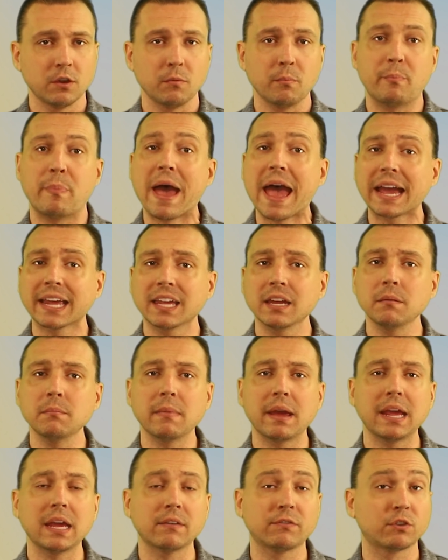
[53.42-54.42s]
Back in
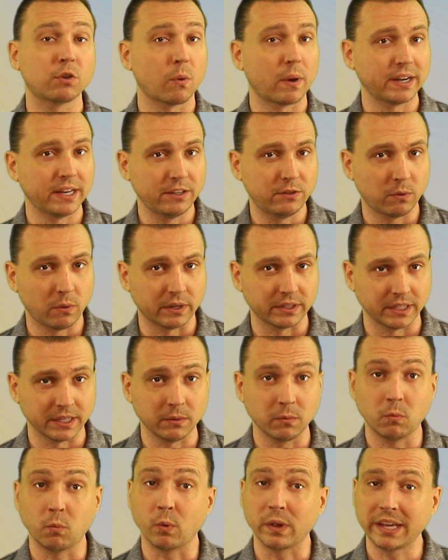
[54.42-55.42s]
May of
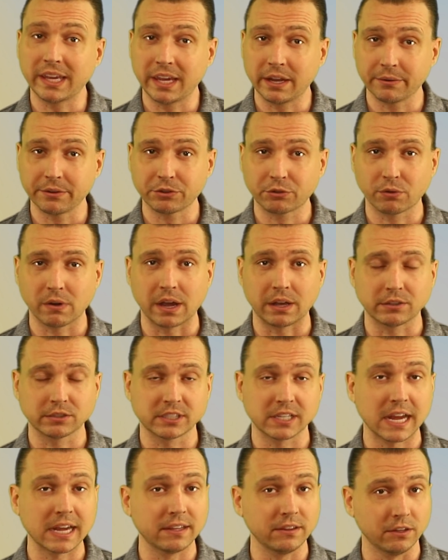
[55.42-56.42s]
2020, we here at
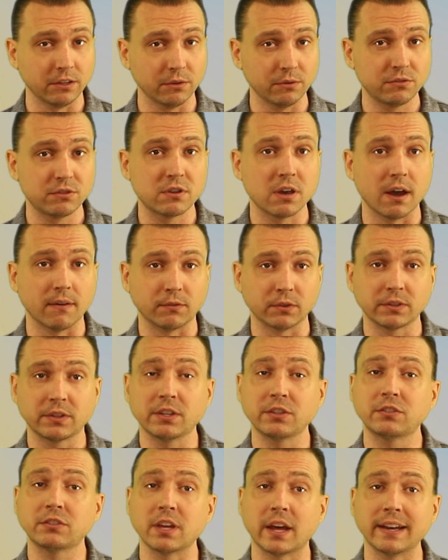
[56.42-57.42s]
TrialSite News covered
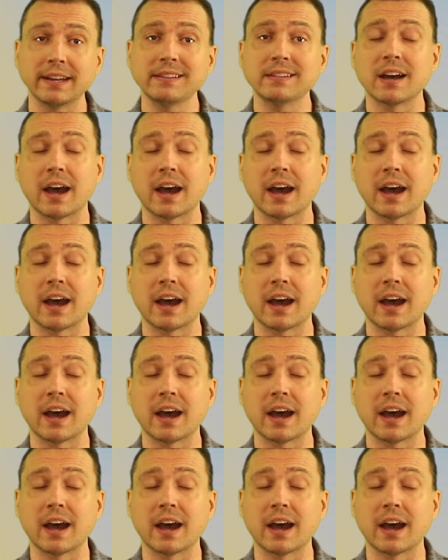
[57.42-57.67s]
the study